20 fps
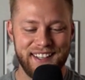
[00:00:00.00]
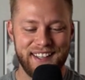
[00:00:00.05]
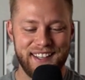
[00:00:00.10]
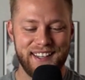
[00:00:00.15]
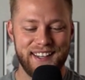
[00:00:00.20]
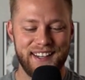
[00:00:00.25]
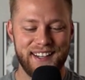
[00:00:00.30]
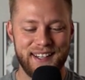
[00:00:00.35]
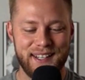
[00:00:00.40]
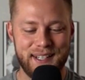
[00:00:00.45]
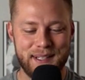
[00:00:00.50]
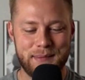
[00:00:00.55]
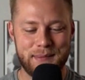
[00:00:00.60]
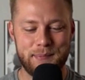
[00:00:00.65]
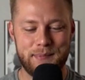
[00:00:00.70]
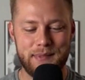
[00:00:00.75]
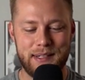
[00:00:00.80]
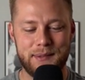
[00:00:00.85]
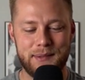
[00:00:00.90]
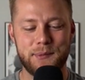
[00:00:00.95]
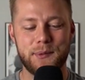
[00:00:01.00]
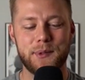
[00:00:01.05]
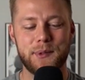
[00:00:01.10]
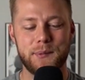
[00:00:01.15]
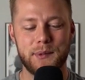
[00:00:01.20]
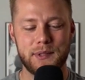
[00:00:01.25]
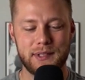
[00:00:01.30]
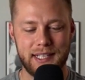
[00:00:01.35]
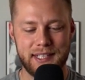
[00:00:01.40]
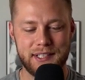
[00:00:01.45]
And
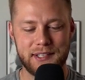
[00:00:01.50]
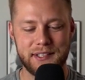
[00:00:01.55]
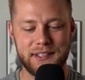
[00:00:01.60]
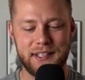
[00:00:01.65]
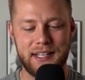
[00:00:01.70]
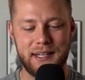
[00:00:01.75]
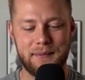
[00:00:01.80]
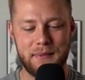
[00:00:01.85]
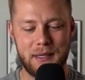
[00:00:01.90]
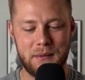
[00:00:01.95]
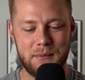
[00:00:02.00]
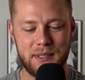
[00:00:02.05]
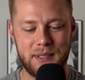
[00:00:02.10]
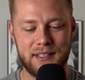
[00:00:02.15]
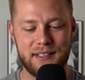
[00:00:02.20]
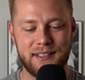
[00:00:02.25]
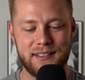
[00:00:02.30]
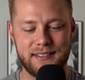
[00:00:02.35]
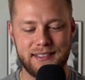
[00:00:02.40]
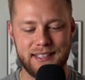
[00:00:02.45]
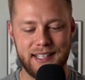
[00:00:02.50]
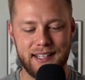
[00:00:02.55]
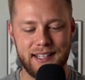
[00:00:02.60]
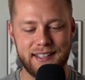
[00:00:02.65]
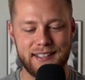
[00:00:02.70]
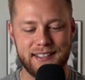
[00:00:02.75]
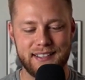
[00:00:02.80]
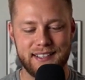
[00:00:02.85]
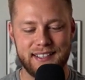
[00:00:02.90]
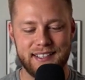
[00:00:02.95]
we'll end on that maybe. Yeah.
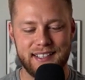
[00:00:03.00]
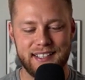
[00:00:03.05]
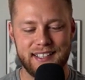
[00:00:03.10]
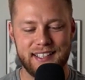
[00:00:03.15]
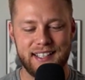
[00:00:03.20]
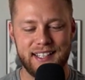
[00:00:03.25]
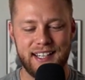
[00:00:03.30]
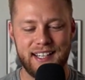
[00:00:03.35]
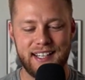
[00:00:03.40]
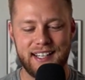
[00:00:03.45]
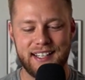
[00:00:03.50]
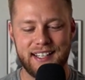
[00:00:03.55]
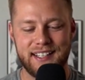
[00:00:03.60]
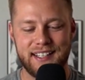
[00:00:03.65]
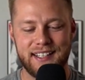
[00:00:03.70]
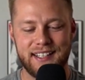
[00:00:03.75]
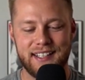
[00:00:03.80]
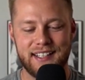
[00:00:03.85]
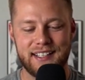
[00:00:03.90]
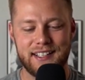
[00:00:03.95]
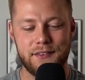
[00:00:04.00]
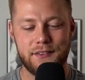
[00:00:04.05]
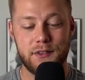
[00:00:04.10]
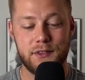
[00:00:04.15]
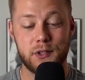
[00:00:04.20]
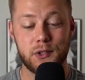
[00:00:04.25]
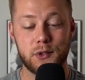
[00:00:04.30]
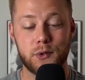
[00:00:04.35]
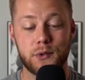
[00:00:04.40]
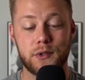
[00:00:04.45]
The
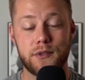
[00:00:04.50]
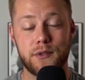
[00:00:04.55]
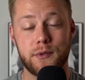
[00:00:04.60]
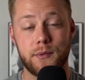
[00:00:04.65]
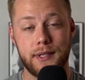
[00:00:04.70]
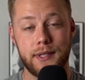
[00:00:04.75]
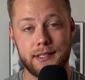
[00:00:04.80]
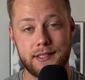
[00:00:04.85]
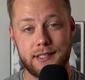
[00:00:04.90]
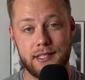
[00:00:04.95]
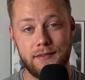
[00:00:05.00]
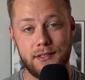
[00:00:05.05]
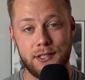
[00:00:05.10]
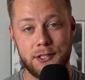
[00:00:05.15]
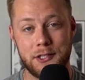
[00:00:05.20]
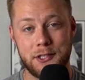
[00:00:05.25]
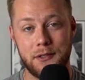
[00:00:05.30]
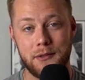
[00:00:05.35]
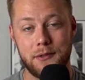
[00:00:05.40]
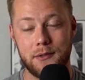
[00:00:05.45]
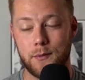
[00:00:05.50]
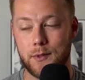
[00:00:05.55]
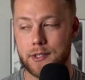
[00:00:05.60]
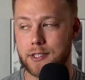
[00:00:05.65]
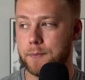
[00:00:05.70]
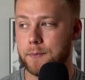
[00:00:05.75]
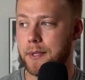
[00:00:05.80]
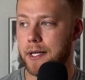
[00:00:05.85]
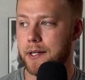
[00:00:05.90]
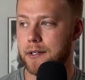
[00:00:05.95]
Lord of the Rings TV show, which
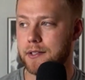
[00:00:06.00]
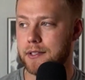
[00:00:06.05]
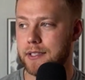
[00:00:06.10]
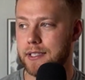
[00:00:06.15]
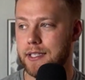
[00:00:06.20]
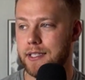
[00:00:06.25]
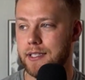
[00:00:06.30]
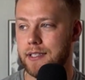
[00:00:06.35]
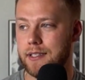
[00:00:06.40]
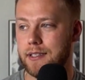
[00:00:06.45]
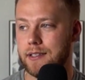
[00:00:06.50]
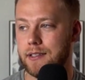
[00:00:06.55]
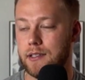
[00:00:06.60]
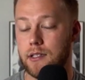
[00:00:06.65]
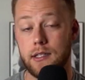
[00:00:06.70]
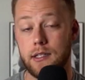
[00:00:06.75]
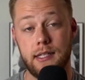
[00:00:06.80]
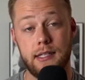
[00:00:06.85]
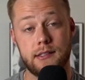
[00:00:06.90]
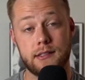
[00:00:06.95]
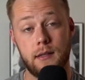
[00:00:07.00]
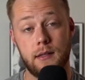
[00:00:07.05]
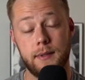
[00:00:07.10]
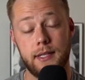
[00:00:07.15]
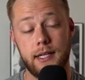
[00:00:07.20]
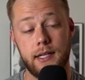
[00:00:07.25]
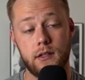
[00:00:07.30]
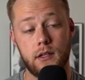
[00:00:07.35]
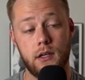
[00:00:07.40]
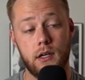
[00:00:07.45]
apparently is coming
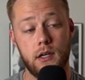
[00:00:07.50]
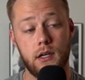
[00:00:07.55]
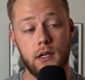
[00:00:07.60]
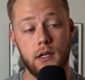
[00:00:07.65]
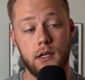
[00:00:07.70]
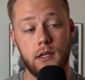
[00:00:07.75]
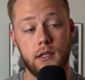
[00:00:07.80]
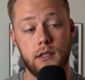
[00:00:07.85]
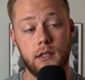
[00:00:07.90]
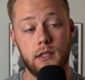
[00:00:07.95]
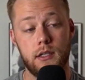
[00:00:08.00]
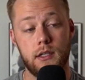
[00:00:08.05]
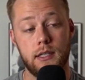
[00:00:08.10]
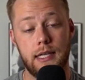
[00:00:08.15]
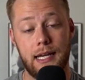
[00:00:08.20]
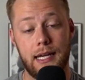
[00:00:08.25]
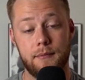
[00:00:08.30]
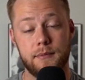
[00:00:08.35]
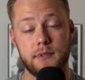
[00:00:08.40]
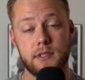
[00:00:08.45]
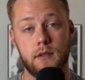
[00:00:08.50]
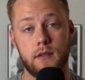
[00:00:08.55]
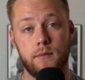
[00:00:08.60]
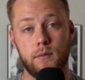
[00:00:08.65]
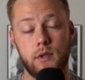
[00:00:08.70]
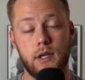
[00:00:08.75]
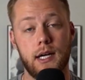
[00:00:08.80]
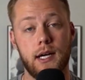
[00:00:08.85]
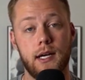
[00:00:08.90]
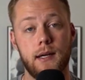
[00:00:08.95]
out on Amazon
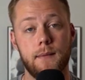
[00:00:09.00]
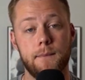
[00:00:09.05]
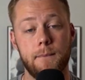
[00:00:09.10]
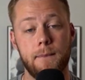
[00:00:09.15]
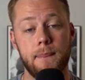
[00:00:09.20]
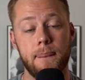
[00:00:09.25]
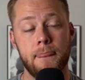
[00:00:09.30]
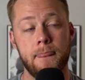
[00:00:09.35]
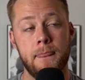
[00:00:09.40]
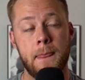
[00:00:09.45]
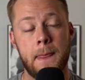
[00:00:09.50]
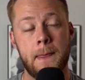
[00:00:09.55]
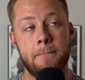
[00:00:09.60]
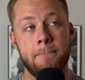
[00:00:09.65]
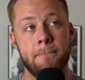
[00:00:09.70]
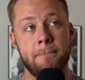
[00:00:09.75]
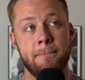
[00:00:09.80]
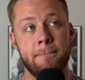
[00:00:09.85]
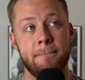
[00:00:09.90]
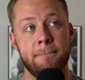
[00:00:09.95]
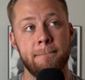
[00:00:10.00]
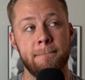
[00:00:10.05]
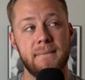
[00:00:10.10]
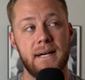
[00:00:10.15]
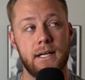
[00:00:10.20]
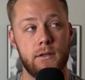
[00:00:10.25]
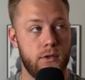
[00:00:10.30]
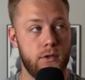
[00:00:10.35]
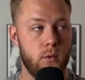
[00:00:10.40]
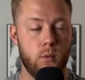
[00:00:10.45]
Prime.
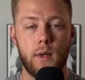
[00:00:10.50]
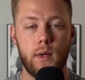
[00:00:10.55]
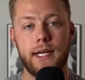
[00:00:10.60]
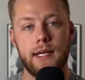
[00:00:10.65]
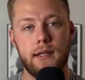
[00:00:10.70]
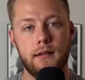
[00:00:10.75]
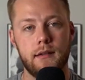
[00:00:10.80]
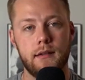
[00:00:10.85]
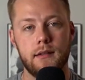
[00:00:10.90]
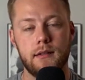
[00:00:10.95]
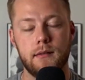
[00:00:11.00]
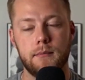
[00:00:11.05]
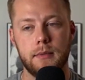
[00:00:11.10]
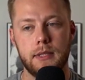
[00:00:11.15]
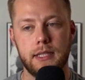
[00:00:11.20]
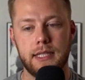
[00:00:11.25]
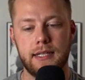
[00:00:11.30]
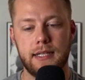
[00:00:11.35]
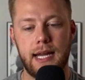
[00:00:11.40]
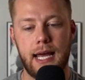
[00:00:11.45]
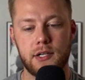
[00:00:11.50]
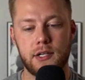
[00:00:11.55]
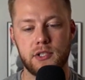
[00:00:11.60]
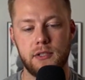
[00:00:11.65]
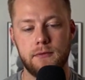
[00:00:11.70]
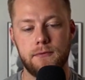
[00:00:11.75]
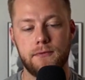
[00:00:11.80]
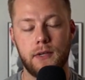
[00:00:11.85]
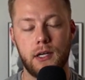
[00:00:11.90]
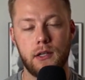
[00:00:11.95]
I don't know when, but it
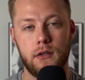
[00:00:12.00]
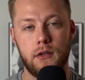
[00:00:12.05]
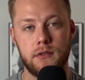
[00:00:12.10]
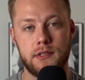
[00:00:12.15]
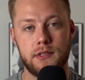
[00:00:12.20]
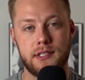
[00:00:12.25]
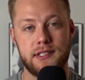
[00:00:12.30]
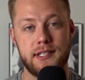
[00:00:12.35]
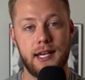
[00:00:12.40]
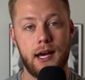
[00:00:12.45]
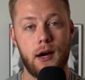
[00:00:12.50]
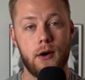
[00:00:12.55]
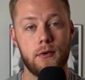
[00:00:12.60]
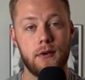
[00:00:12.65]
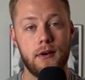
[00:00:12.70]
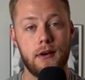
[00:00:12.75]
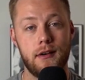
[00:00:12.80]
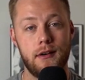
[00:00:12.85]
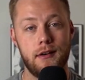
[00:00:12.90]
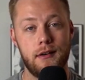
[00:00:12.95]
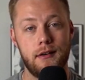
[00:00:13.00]
actually follows Sauron